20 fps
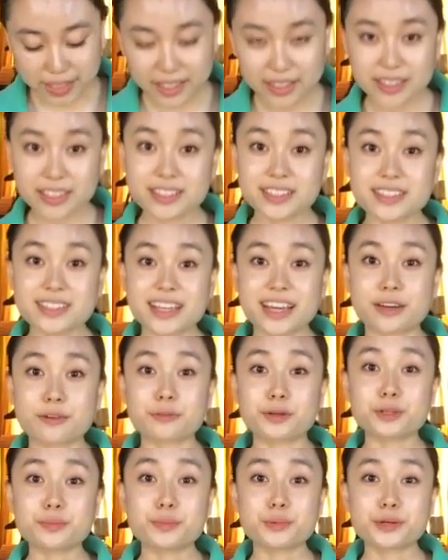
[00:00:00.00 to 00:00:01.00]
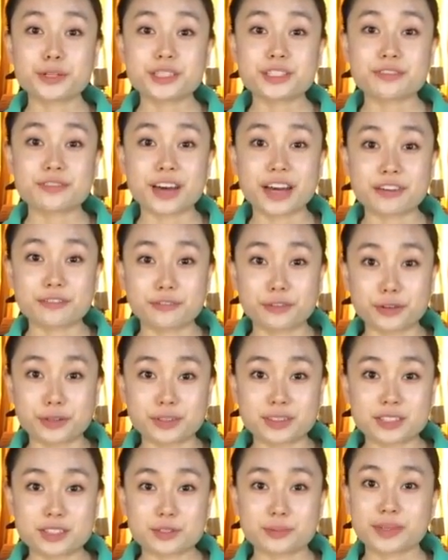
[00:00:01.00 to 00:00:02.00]
This is a 1.5
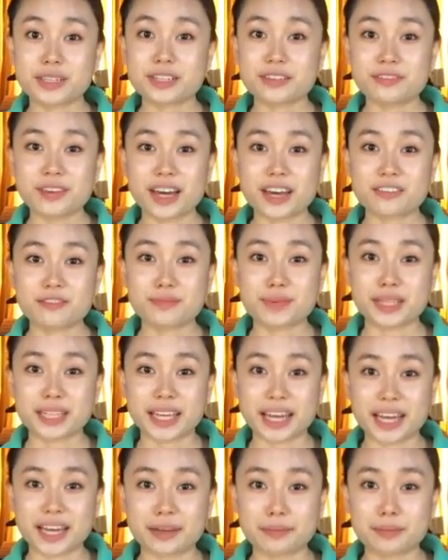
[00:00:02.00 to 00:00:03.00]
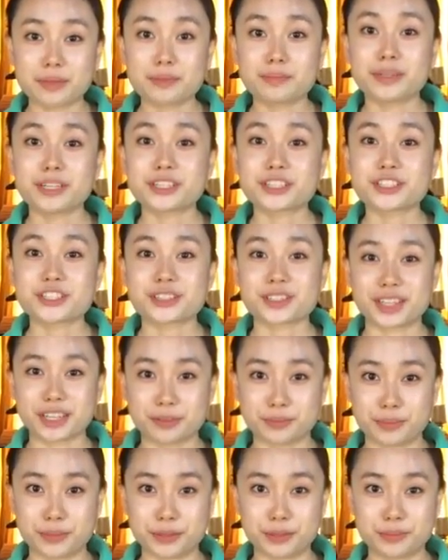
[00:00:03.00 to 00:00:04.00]
volt, 25 milliamp miniature
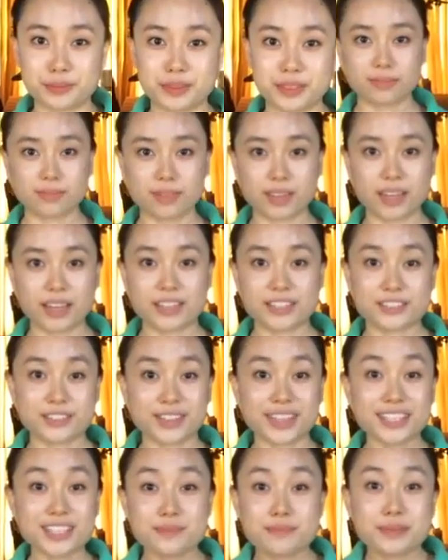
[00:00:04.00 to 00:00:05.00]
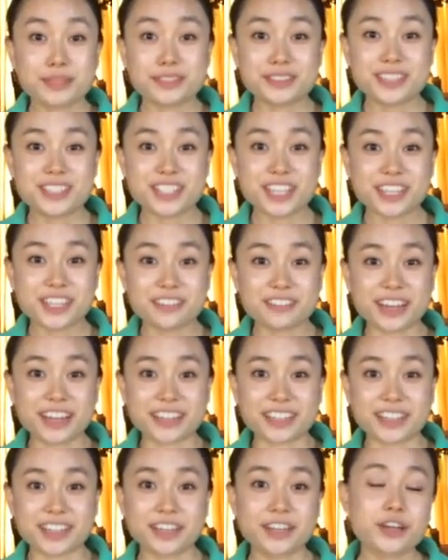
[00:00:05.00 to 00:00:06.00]
light bulb. So let's build a
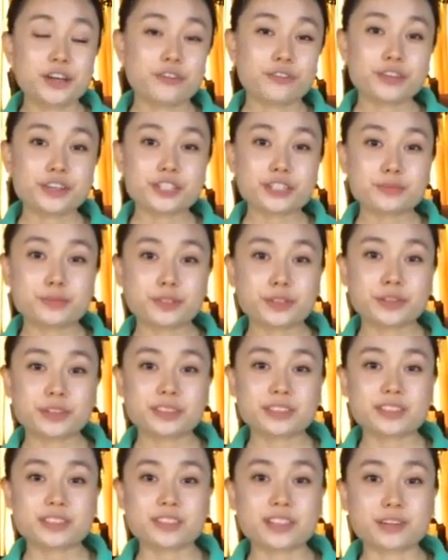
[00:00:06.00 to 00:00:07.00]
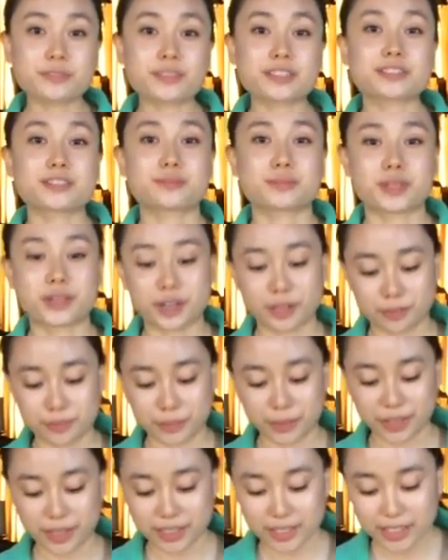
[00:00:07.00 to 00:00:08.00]
generator. First, we're going to start with some
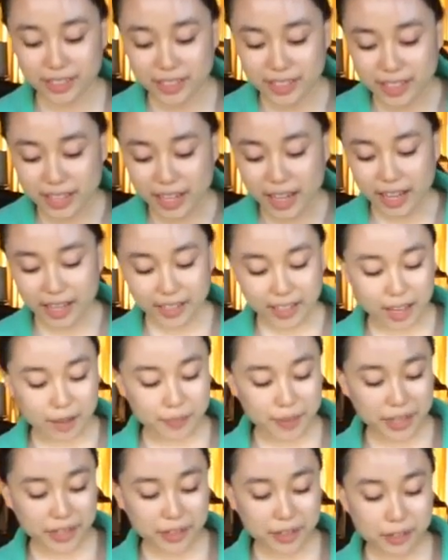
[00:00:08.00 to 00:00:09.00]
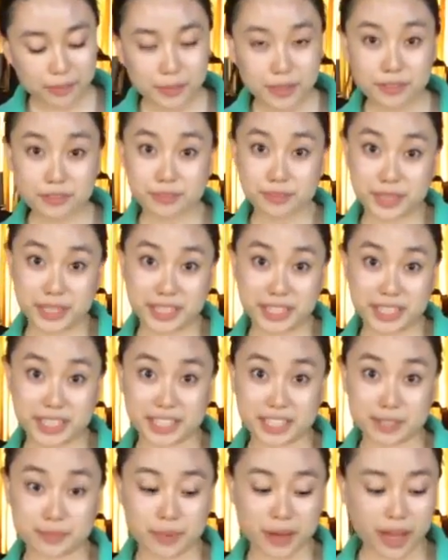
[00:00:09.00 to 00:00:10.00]
cardboard. I got my cardboard from a
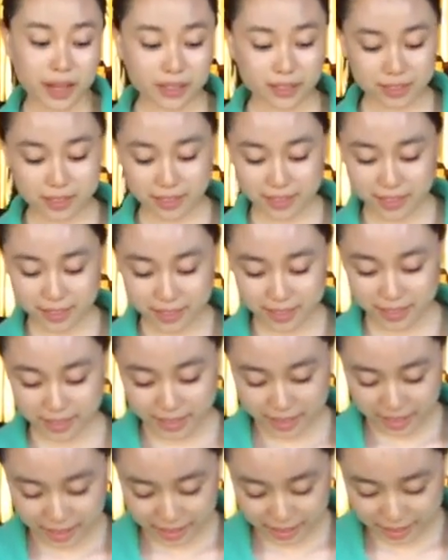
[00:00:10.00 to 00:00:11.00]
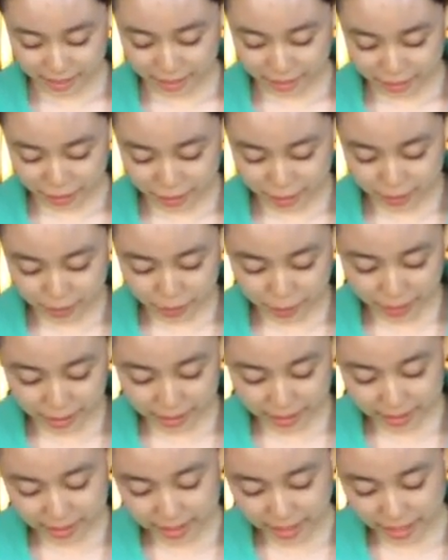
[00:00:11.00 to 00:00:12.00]
Kleenex box, so I'll just break
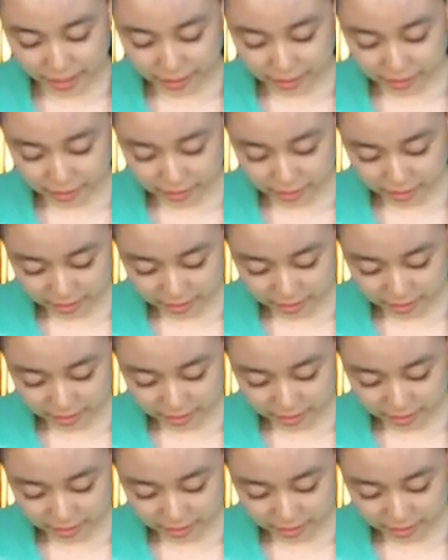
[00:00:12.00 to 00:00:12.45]
it down.